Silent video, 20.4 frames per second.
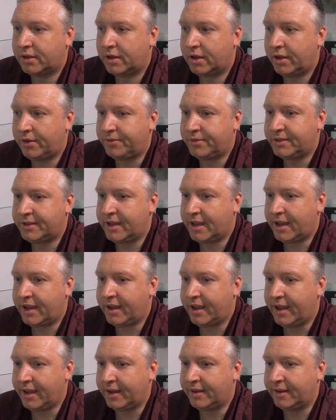of
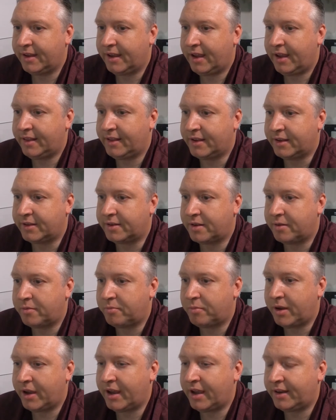CIA in that
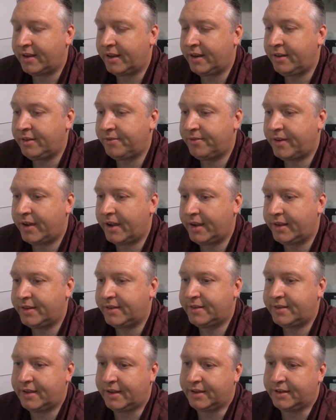by identifying
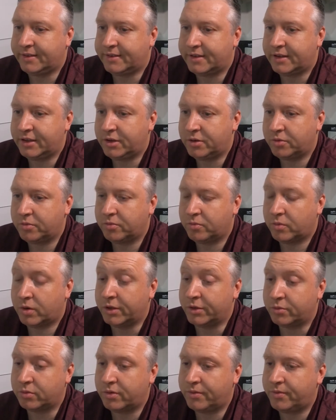the things that you
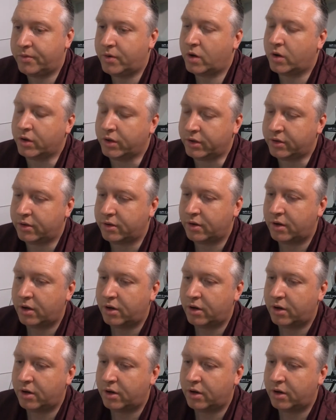want to avoid